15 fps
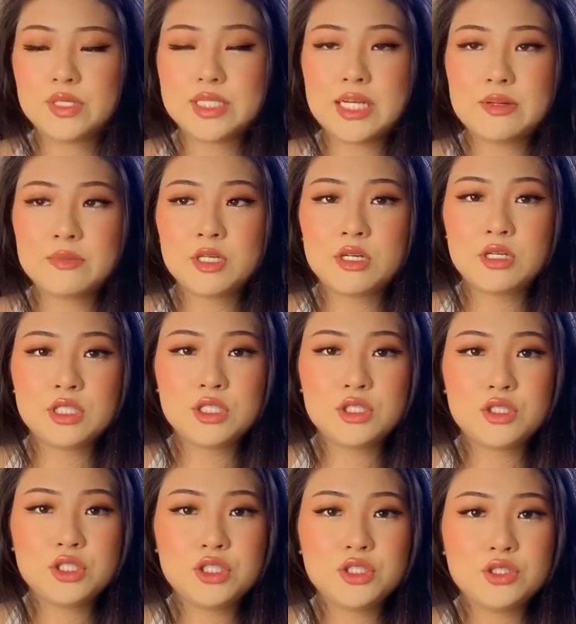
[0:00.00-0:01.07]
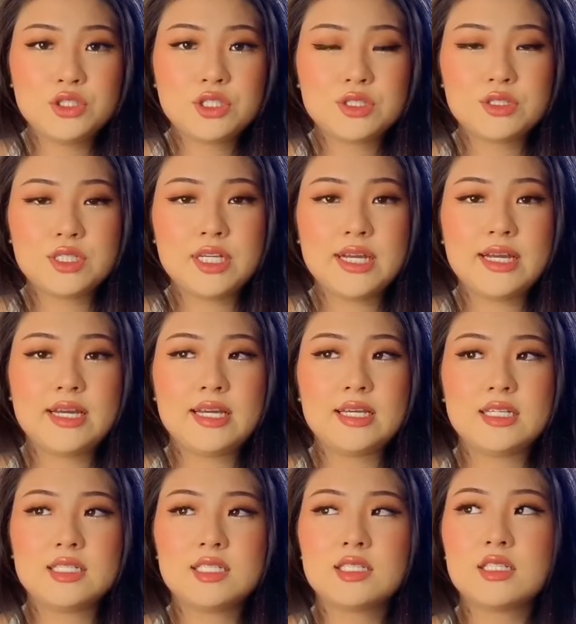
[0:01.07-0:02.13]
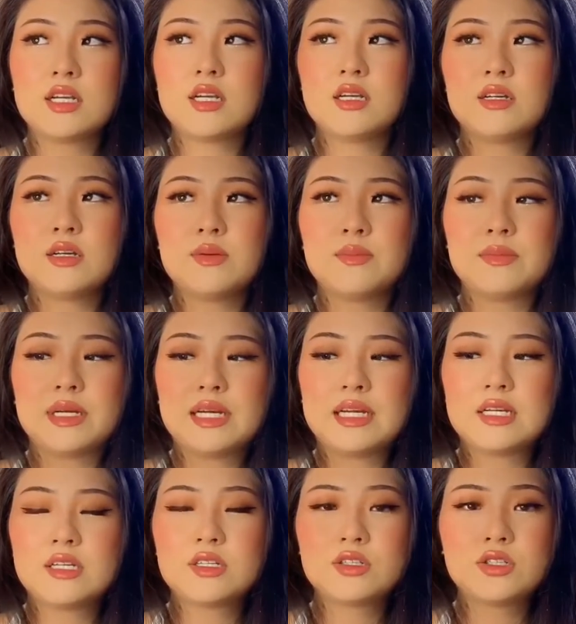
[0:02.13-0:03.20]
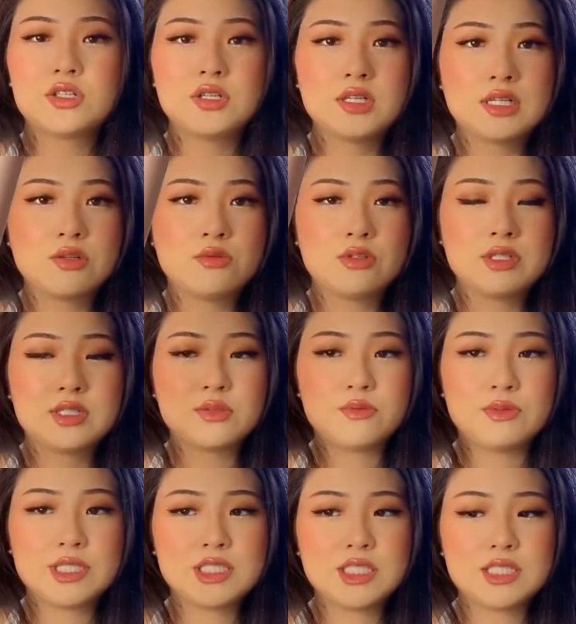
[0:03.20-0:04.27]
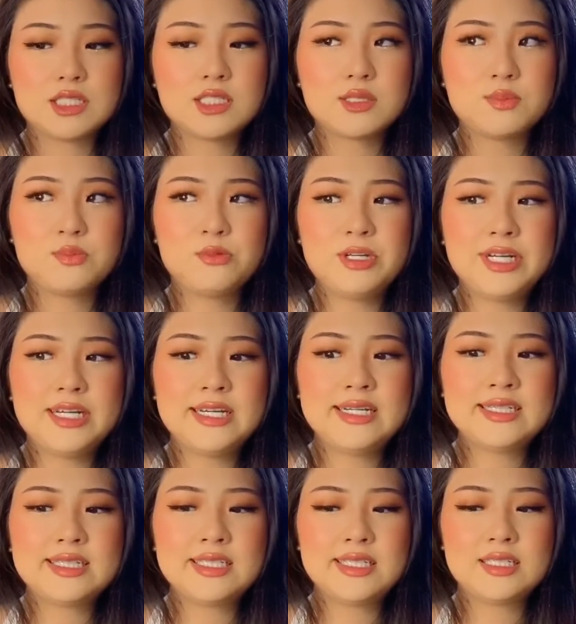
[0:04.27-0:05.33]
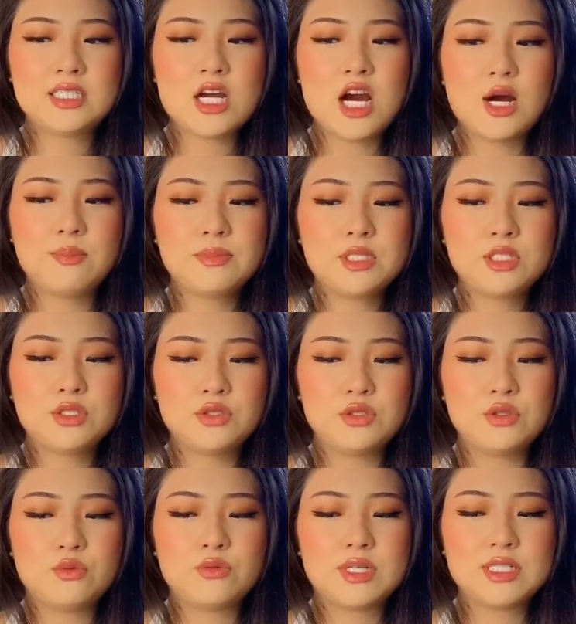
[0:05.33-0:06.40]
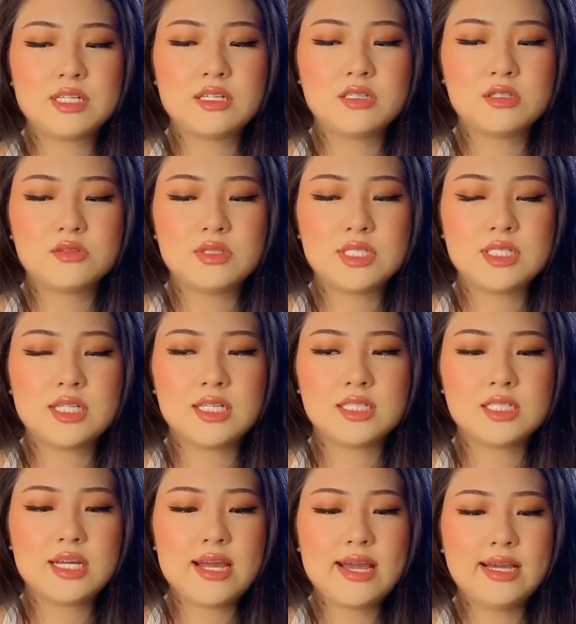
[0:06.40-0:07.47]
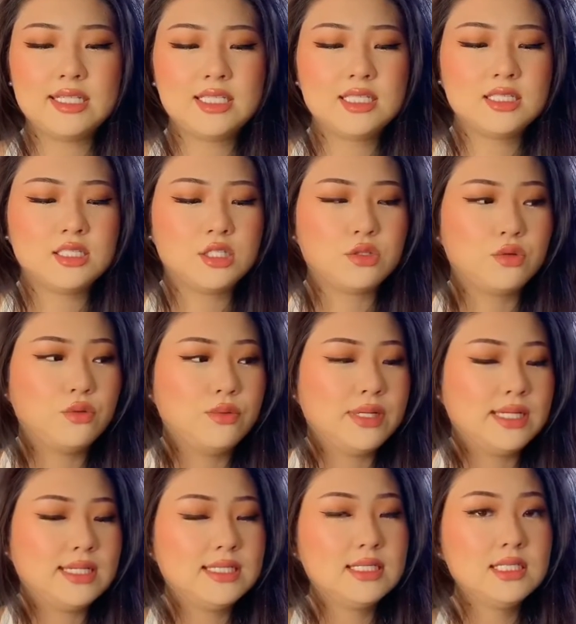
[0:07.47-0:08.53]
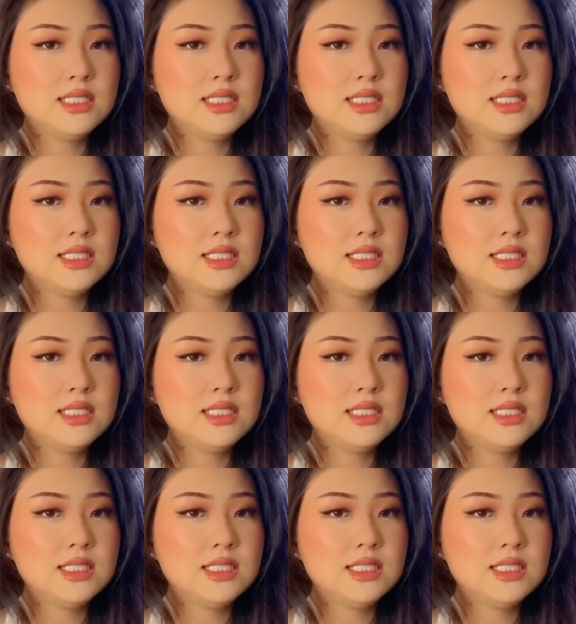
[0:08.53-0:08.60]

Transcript: I'm going to use today is my curling wand, which is preheated up to 180 degrees.